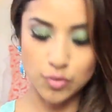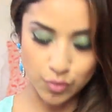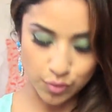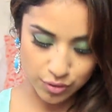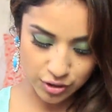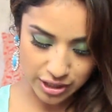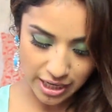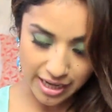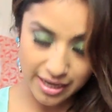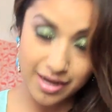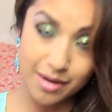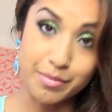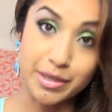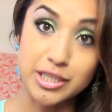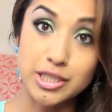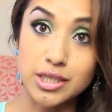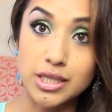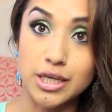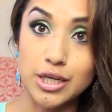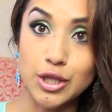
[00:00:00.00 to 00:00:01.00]
a cool jacket. I'm
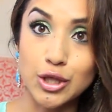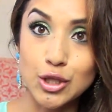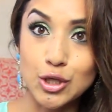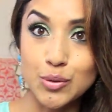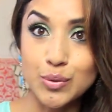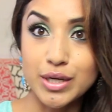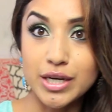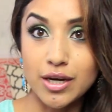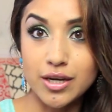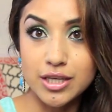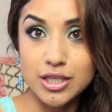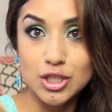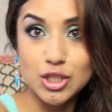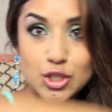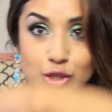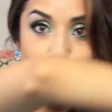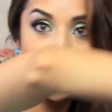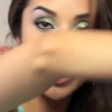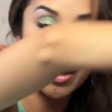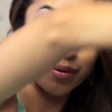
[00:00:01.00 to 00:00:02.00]
actually gonna throw it on and
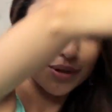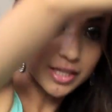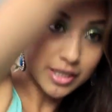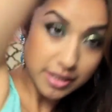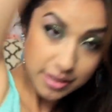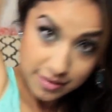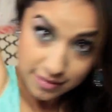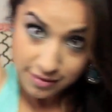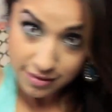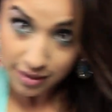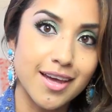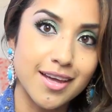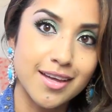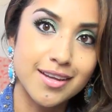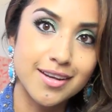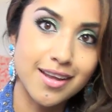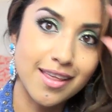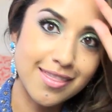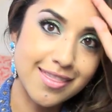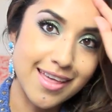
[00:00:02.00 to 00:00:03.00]
show you how it looks.
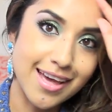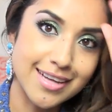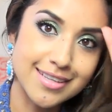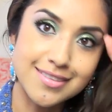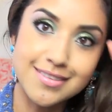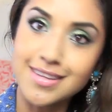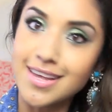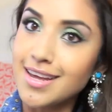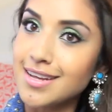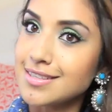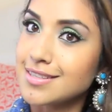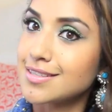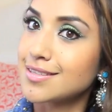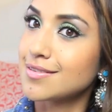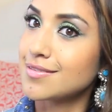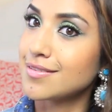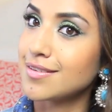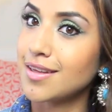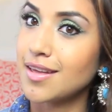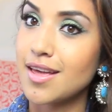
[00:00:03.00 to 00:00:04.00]
And that's it.